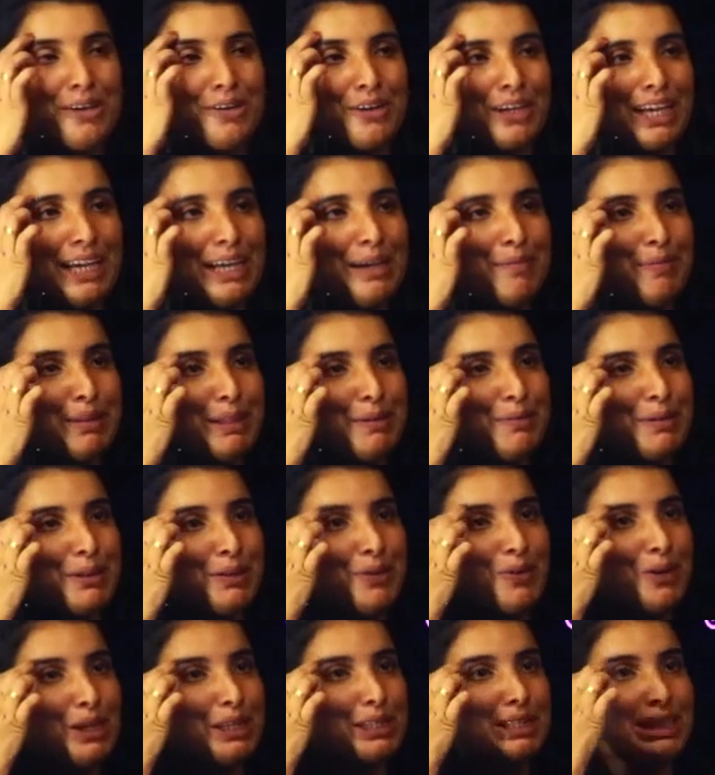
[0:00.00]
Okay, upon
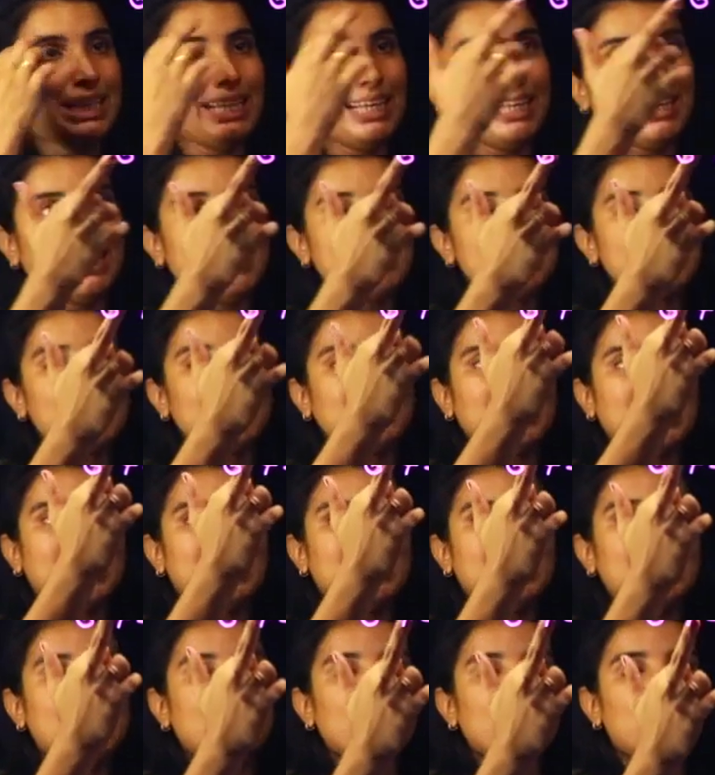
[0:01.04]
3 raised to
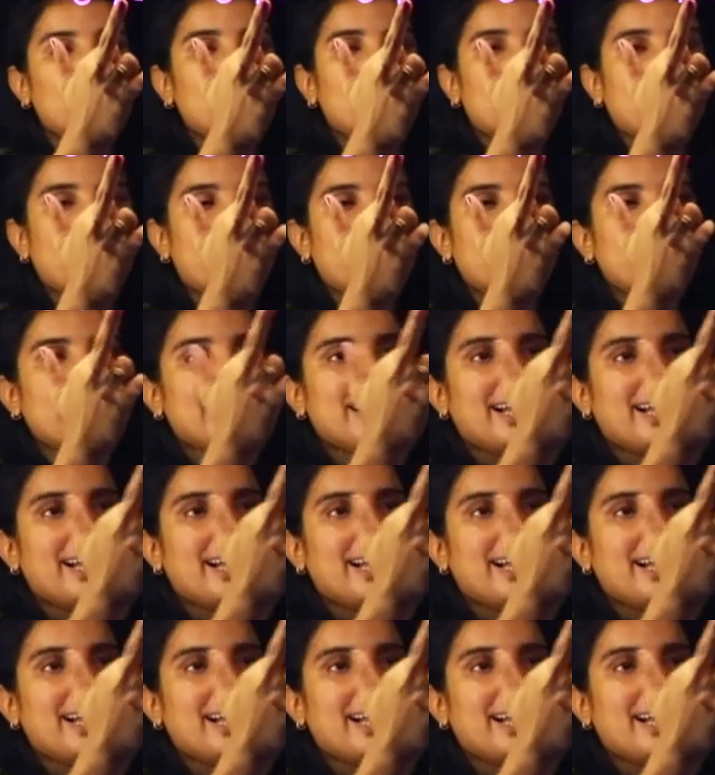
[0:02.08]
10 in the good thing,